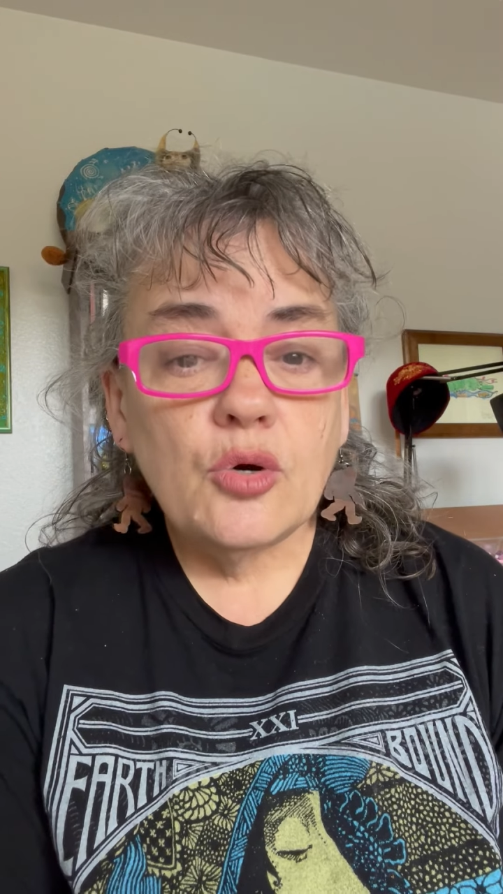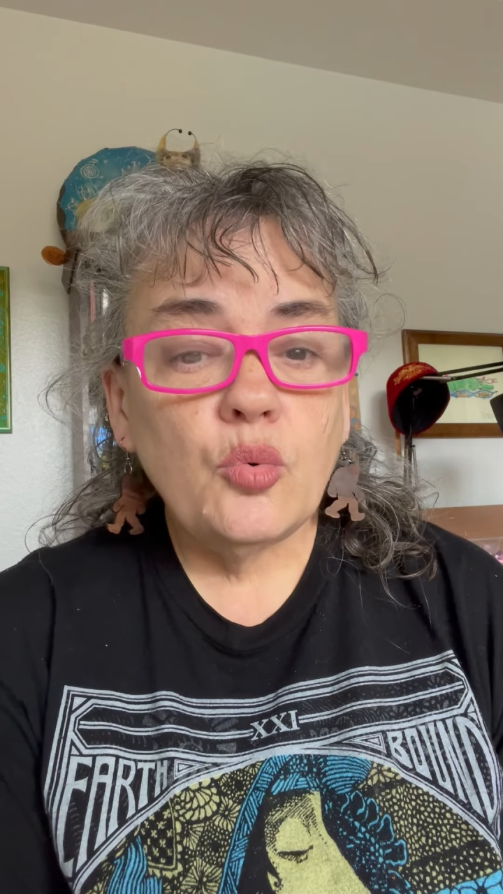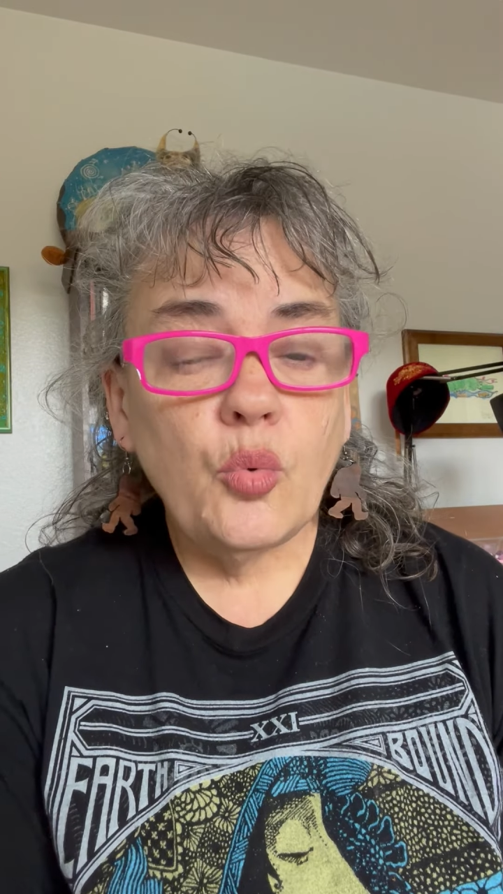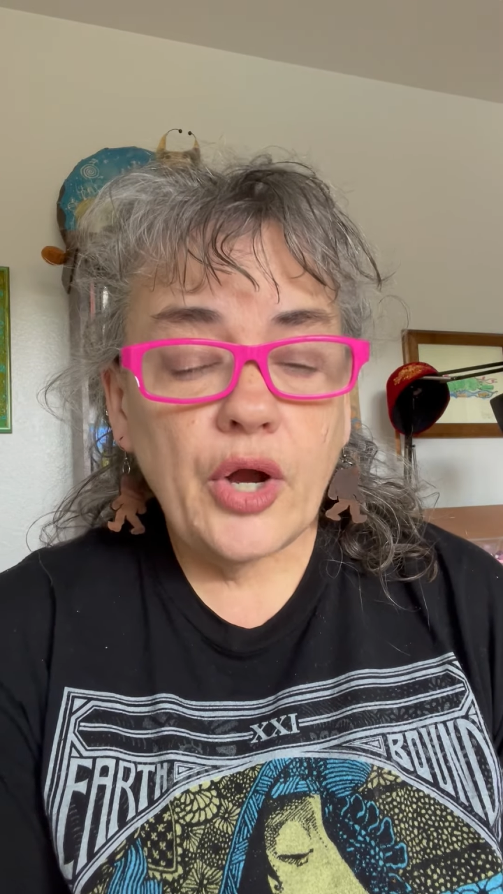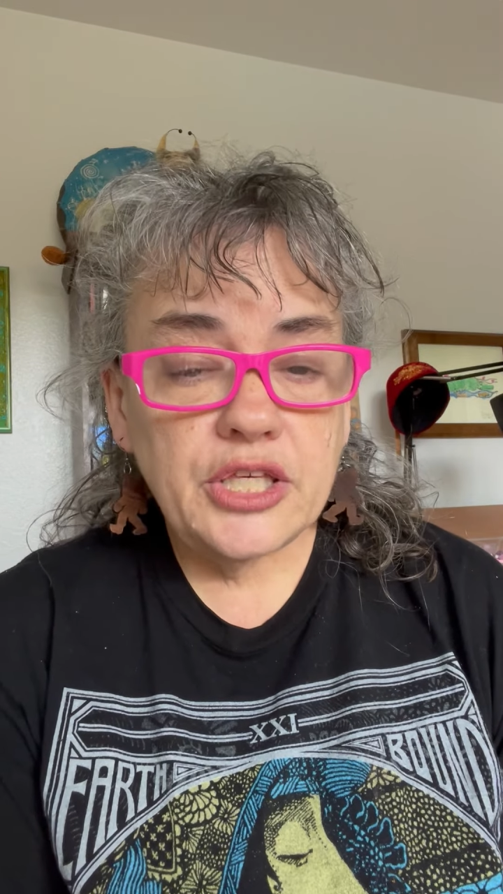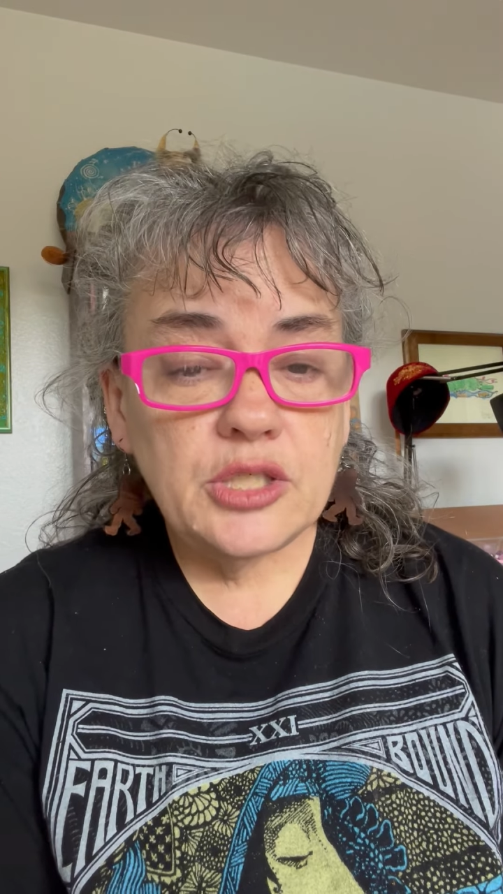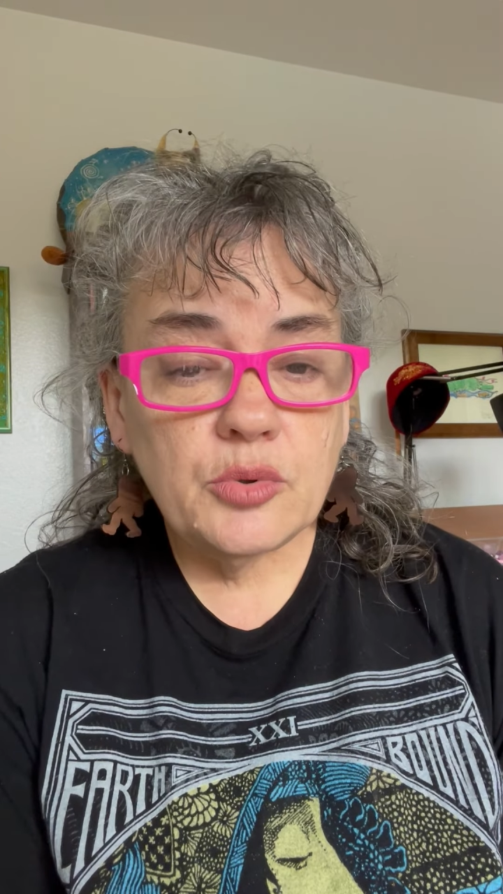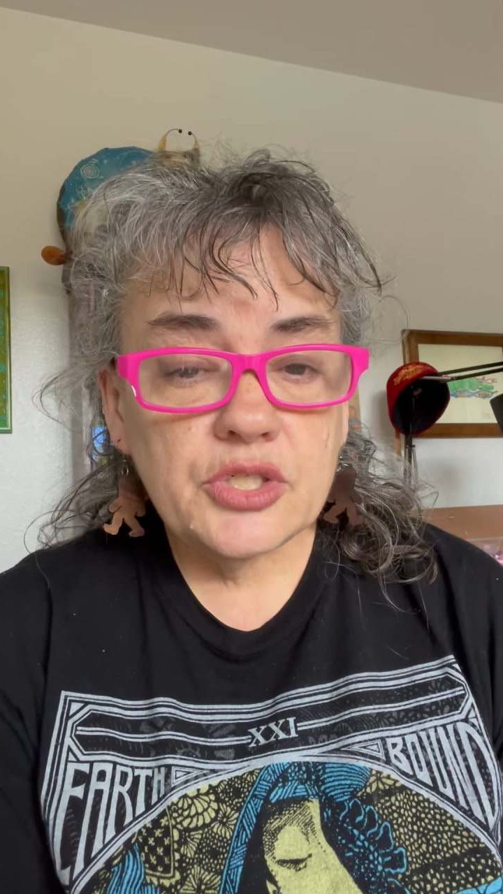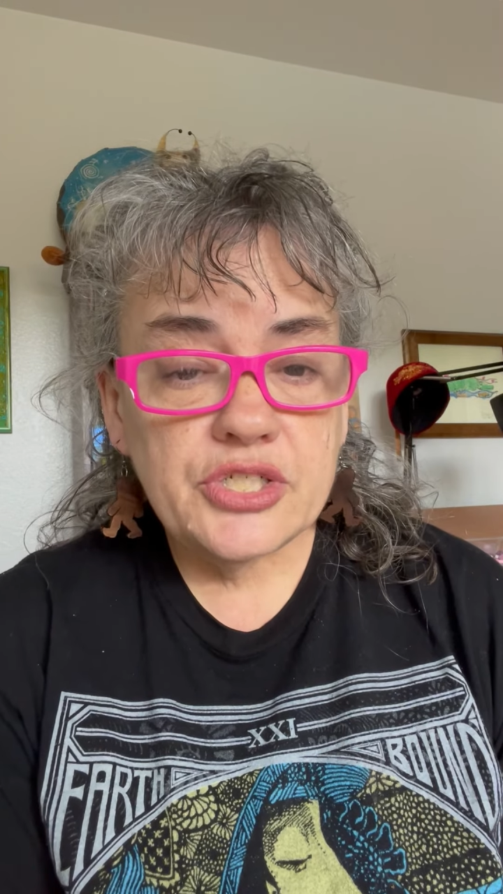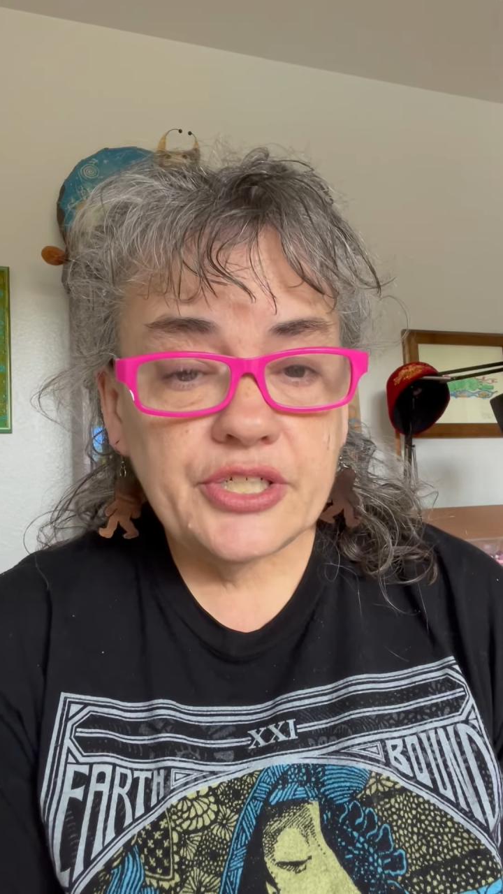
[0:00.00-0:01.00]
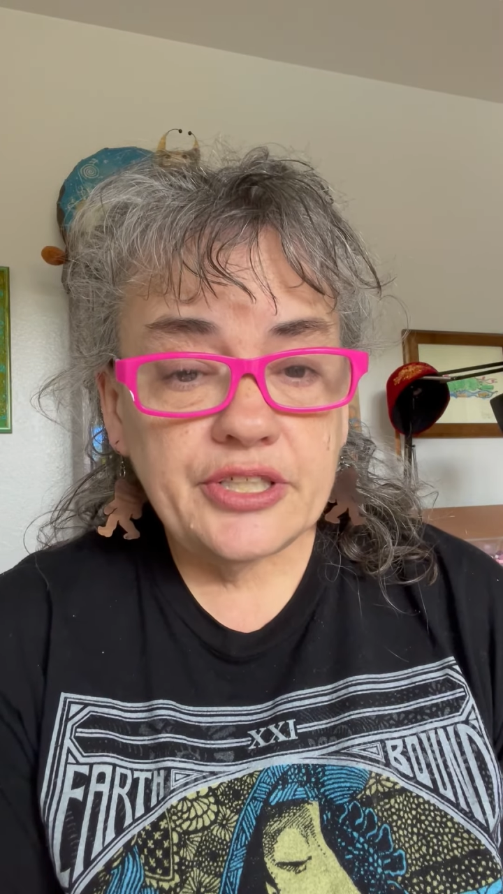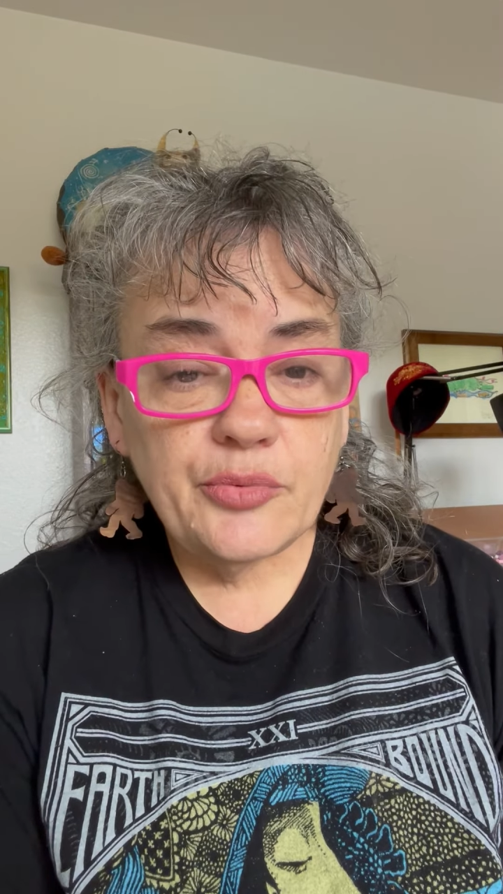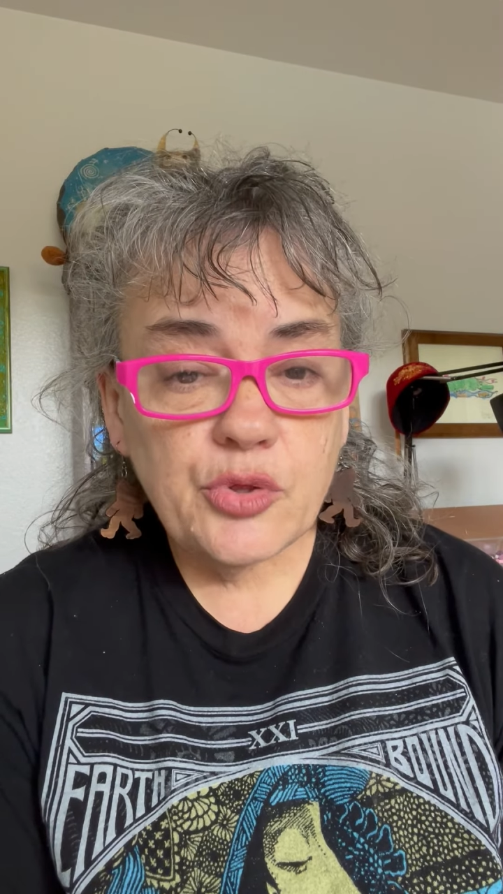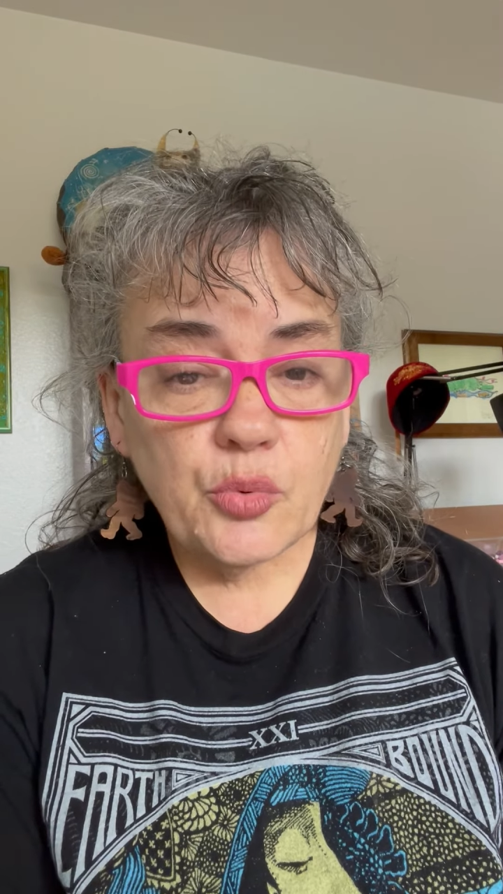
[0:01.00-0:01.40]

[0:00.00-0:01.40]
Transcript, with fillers: what you are dealing with